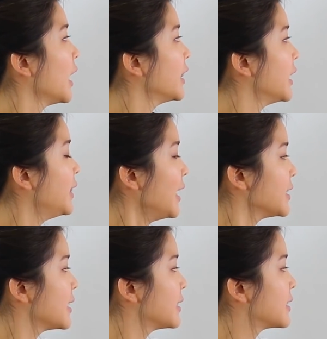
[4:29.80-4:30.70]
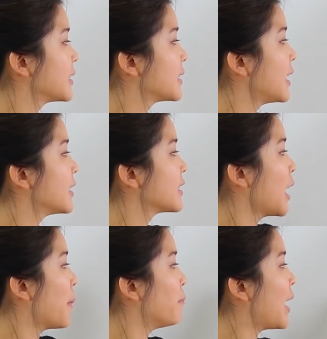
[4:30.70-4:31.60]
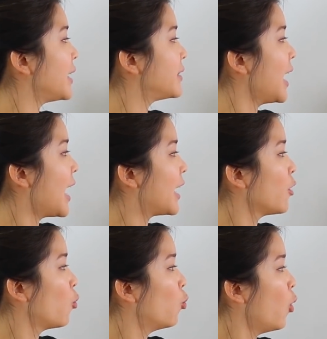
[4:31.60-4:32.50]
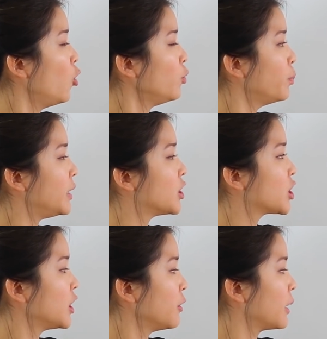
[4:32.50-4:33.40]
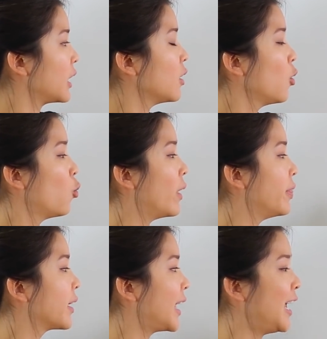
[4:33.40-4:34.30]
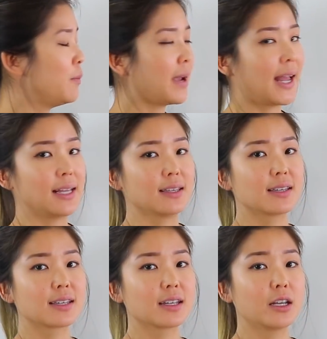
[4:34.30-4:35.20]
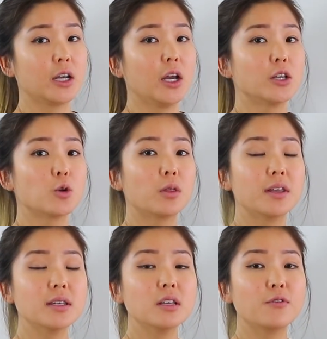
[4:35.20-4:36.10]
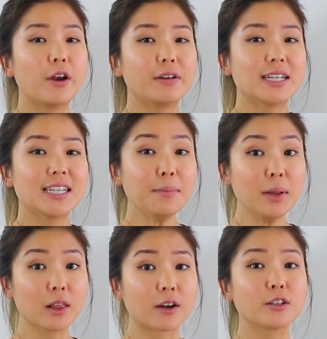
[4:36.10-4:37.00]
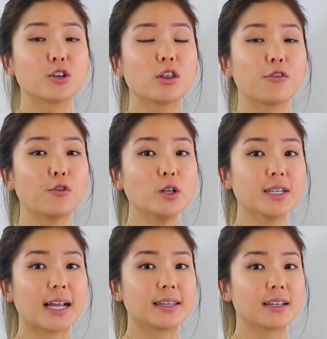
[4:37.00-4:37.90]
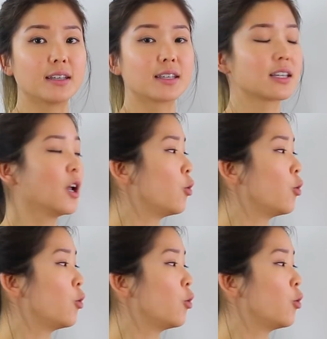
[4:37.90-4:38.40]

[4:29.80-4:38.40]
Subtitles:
The next sentence says, my dad won't be cheering when the game ends. So this is very similar to the first sentence.